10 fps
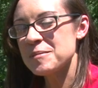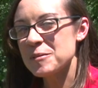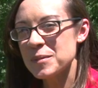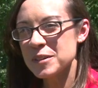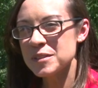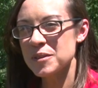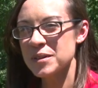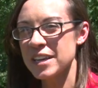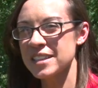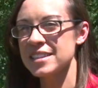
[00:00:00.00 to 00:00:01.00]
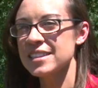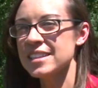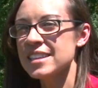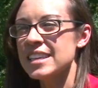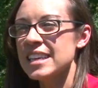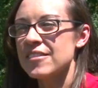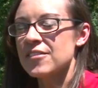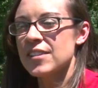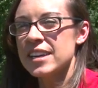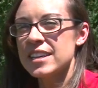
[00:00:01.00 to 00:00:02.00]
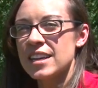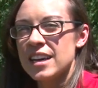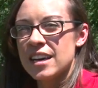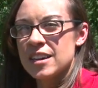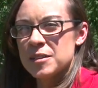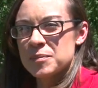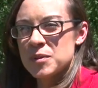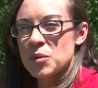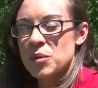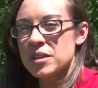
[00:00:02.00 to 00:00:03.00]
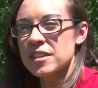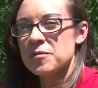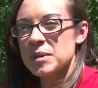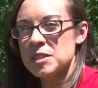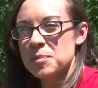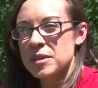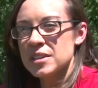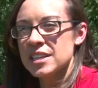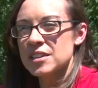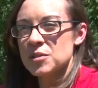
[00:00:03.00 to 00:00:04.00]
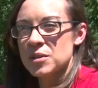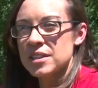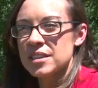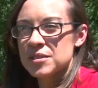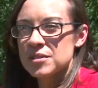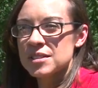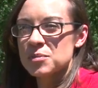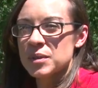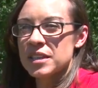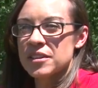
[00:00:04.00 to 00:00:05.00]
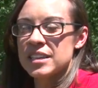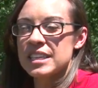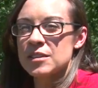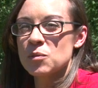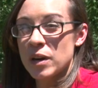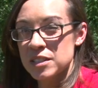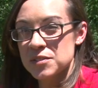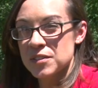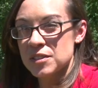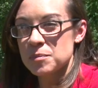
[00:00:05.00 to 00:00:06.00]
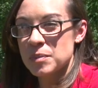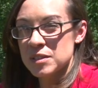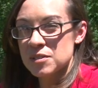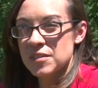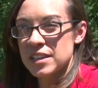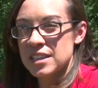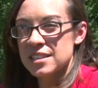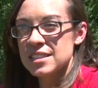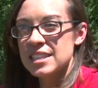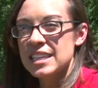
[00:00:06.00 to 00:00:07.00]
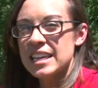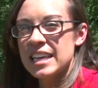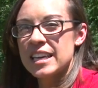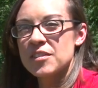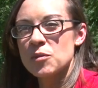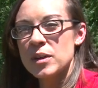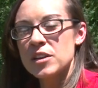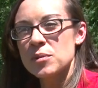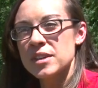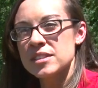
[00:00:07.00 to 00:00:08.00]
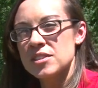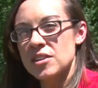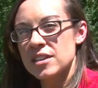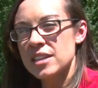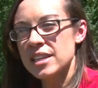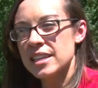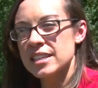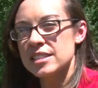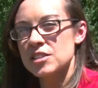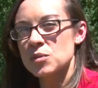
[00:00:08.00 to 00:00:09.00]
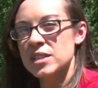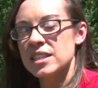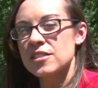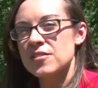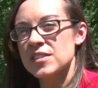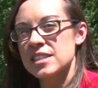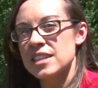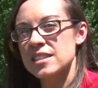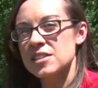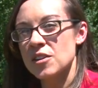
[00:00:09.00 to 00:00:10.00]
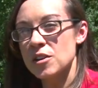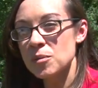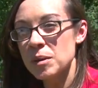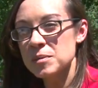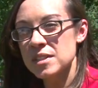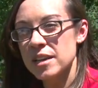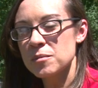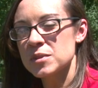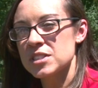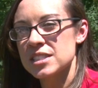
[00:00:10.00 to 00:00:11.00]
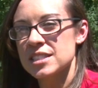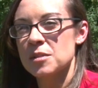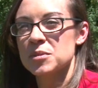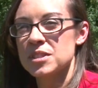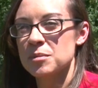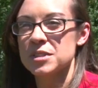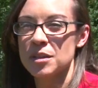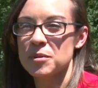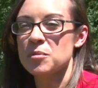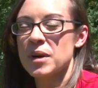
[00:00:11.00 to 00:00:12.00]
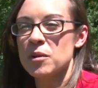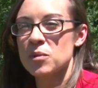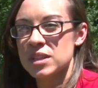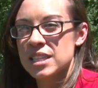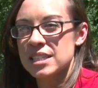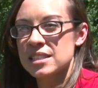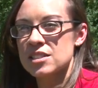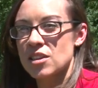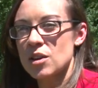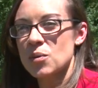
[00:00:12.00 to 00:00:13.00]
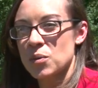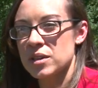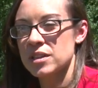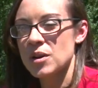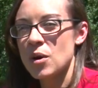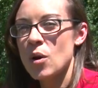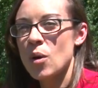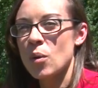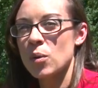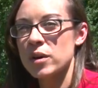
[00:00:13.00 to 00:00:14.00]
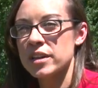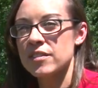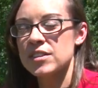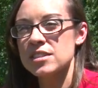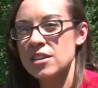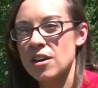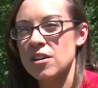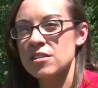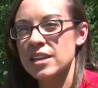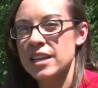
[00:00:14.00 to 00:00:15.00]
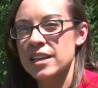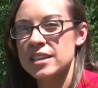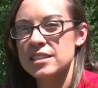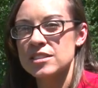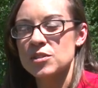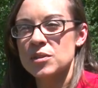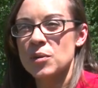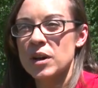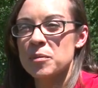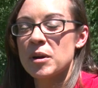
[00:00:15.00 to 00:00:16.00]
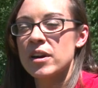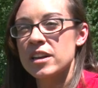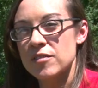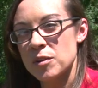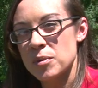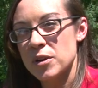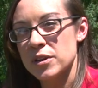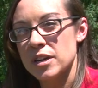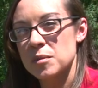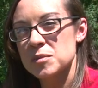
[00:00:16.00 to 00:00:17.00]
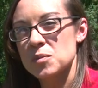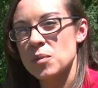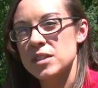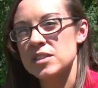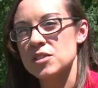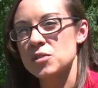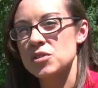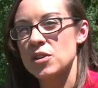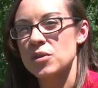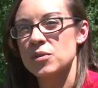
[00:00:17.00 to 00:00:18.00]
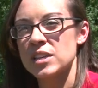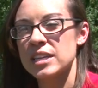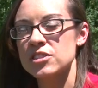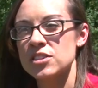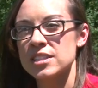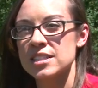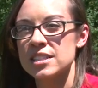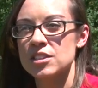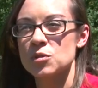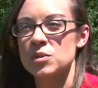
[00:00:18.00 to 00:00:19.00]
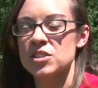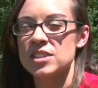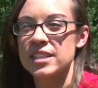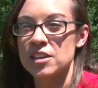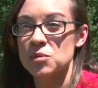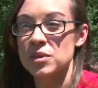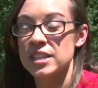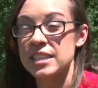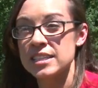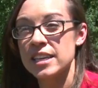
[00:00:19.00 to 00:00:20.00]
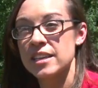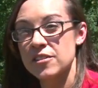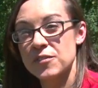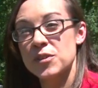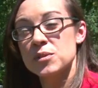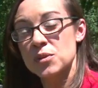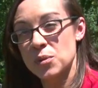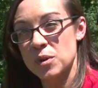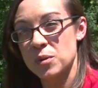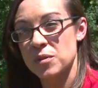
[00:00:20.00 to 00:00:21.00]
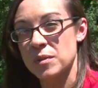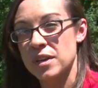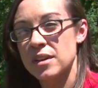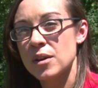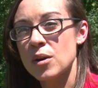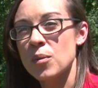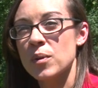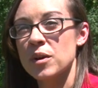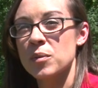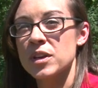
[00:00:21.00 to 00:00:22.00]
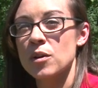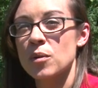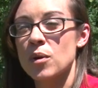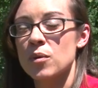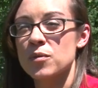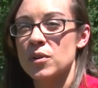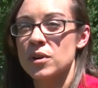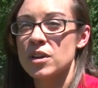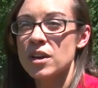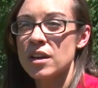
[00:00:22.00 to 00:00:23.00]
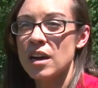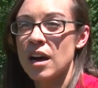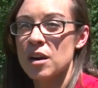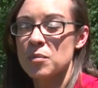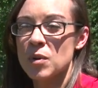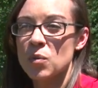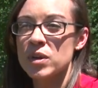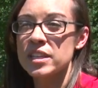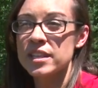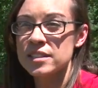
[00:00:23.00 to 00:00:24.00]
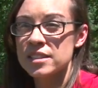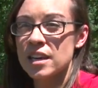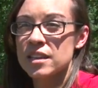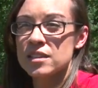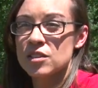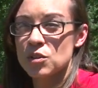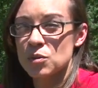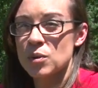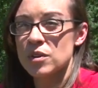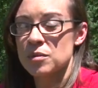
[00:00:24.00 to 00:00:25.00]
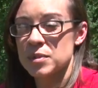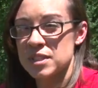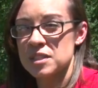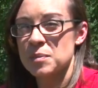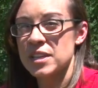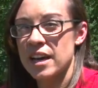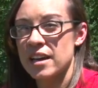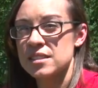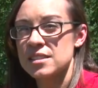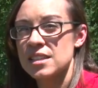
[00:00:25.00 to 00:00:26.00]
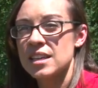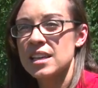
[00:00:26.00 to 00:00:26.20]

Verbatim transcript: well, we're located right um, north of Pittsburgh in the North Hills. We are in Wexford, Pennsylvania. And the way you would get started is you can either visit us on our website, which is www.mywoodlands.org, or give us a call and to inquire about any of our programs. Once you showed interest, you would just schedule an intake interview and tour with me where we go over um, what needs that you or the participant has